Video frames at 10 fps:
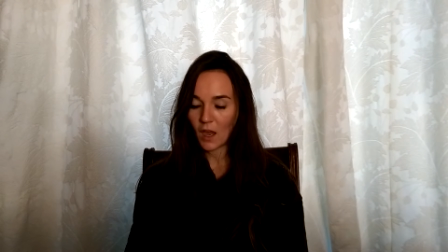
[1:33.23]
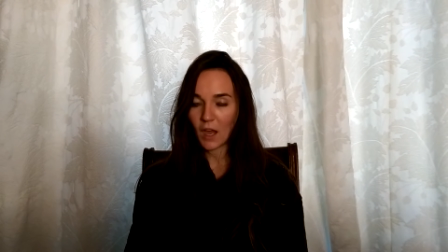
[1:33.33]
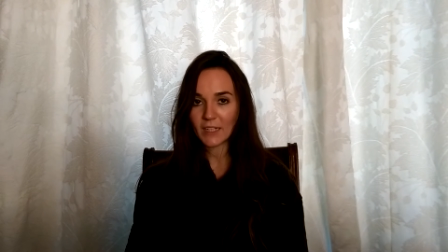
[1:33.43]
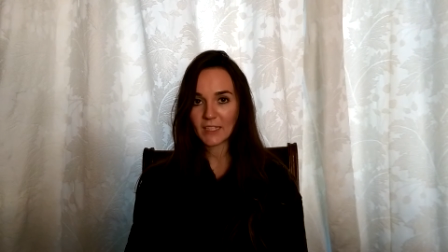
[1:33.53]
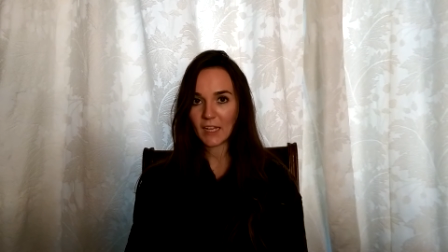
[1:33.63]

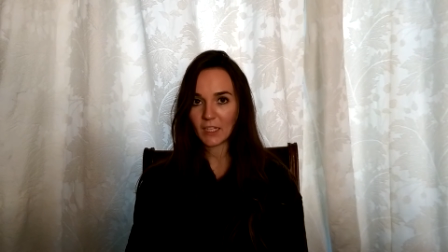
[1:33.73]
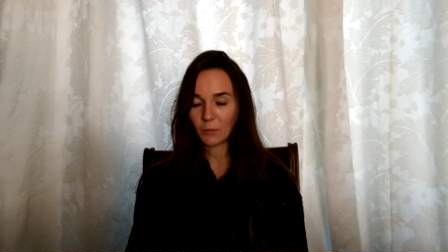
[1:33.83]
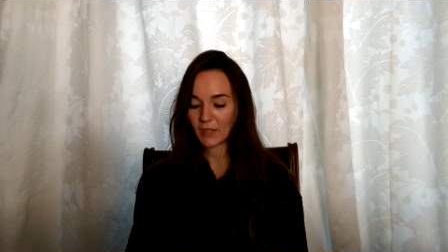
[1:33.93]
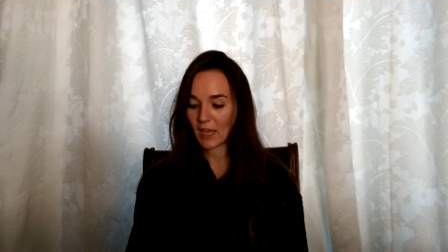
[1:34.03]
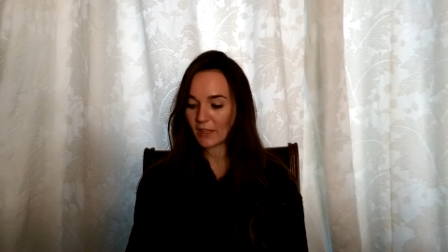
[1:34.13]
I tell
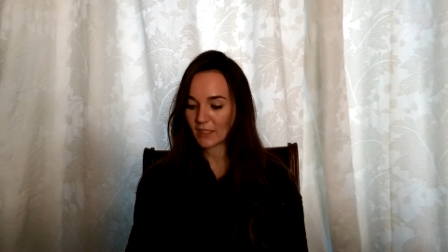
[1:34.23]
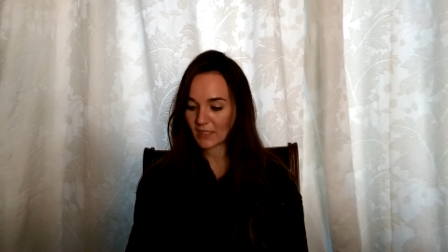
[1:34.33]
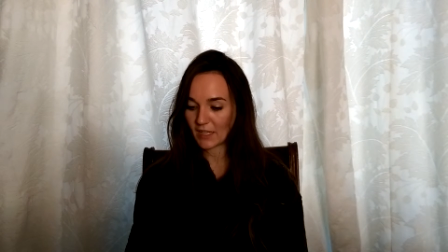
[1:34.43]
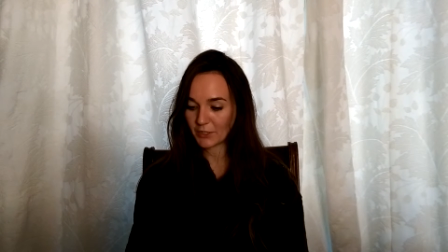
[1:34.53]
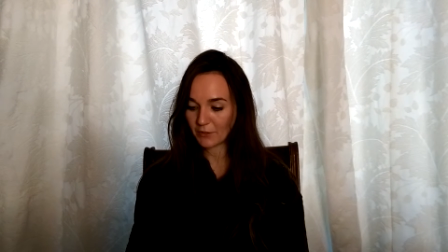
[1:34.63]
you without
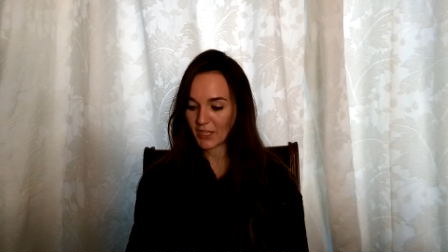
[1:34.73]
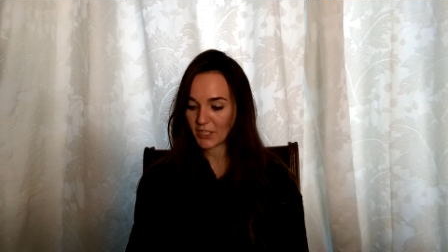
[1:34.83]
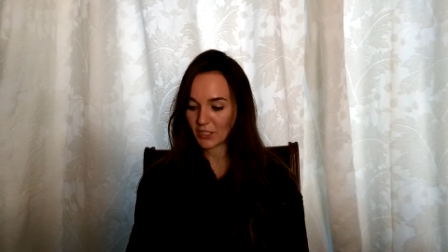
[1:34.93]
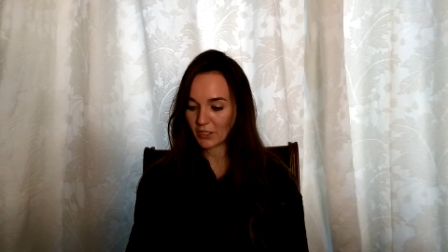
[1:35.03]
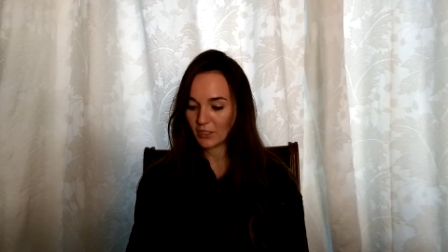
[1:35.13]

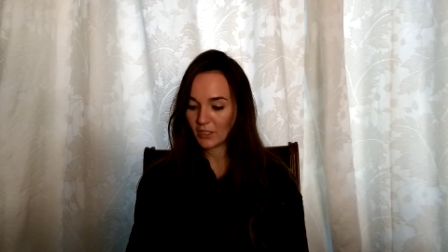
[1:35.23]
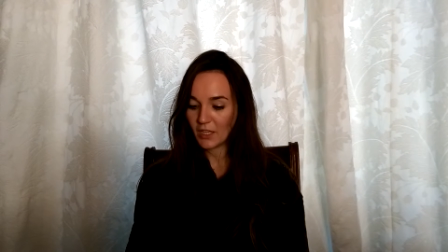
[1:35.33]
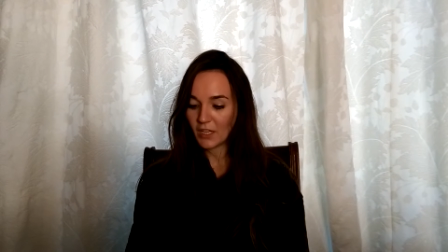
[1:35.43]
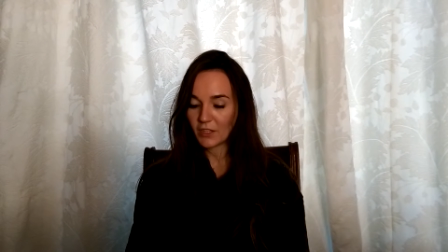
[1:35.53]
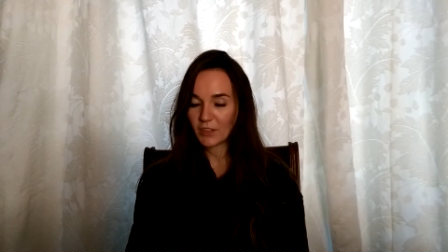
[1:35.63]
exaggeration
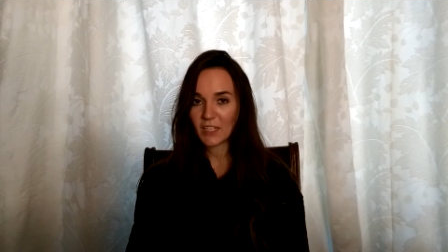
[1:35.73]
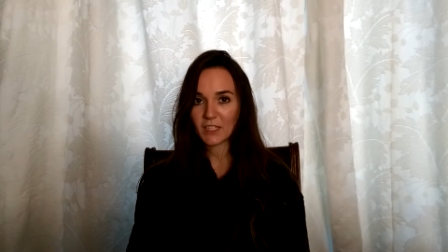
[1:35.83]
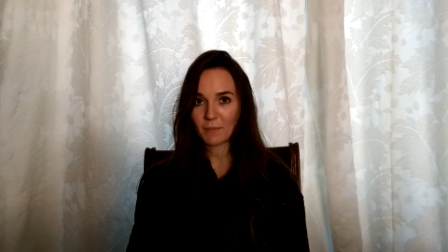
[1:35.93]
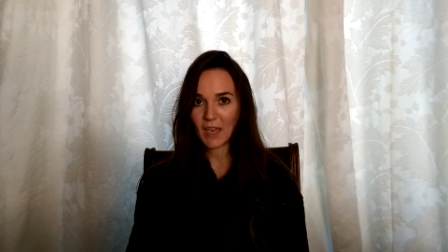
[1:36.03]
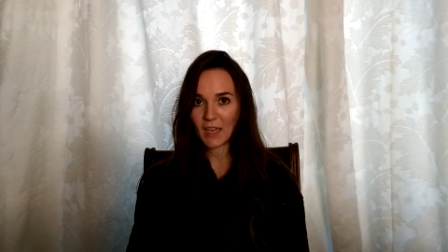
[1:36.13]
that
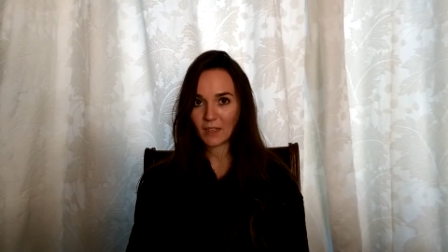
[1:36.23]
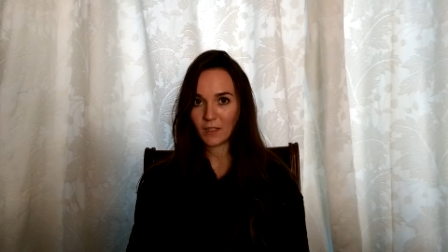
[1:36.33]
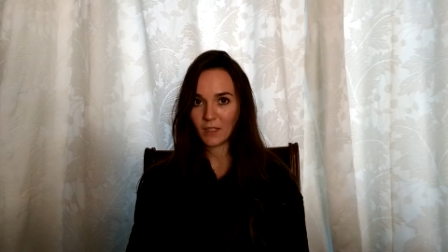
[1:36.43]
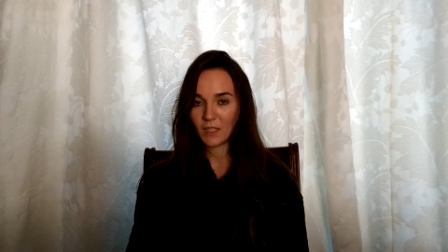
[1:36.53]
this man,